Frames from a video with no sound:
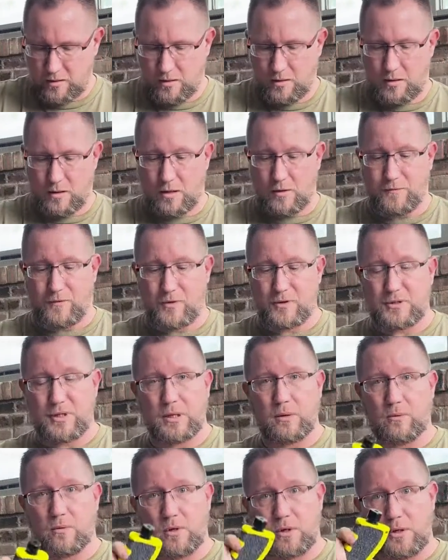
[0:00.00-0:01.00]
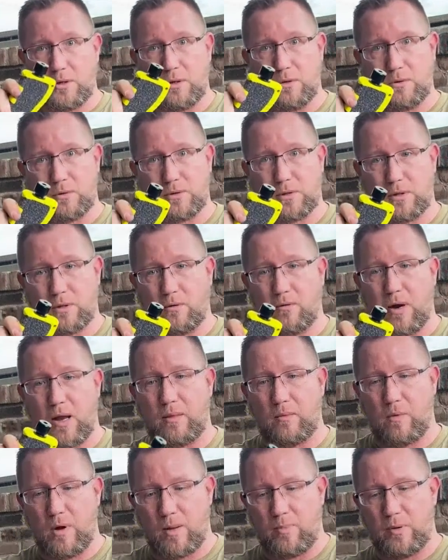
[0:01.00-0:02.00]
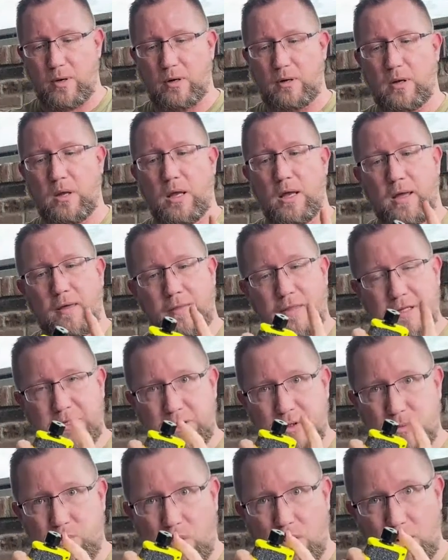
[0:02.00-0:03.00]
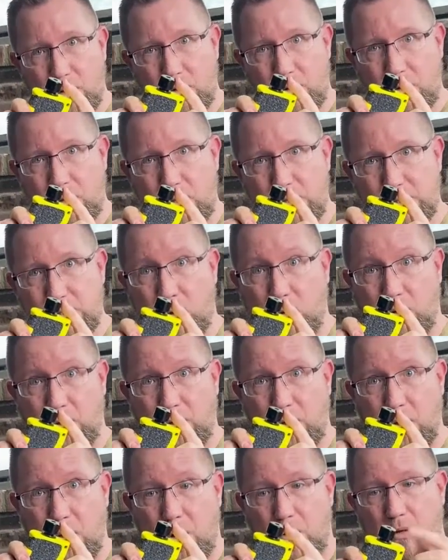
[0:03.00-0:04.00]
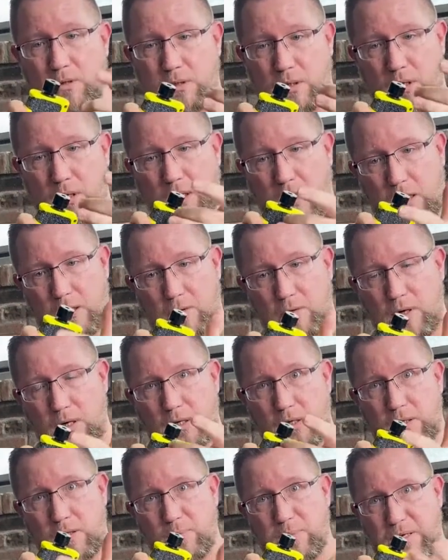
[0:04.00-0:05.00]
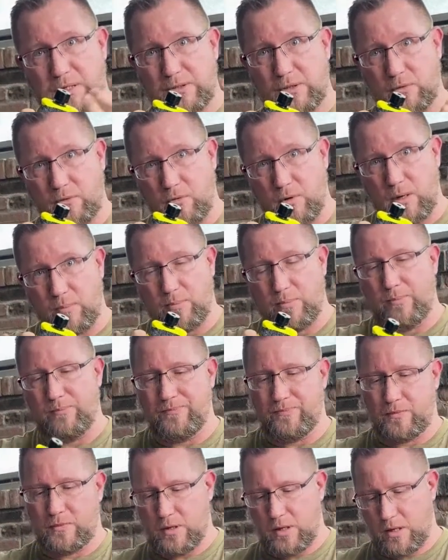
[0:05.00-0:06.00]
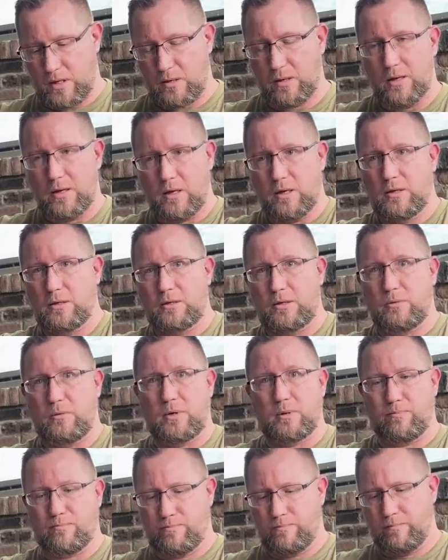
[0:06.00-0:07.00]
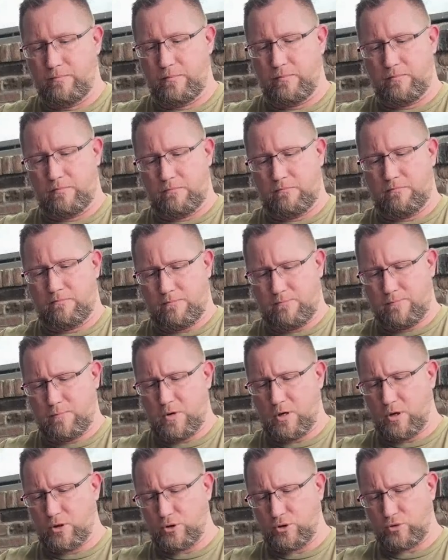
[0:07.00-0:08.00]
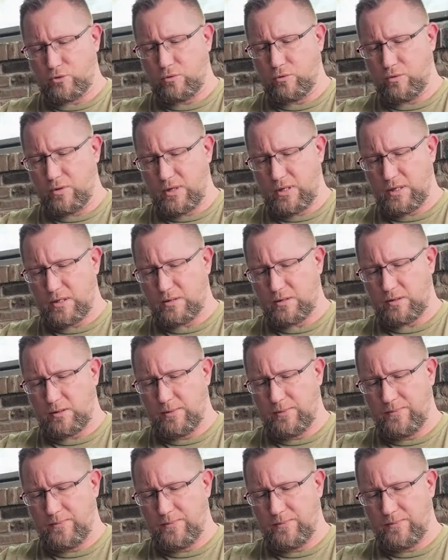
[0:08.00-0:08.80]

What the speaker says: Now the first thing we're going to do is going to grab the weapon, and this is where it's going to go. It's going to enter into the pistol grip. Okay, so you want to unscrew this.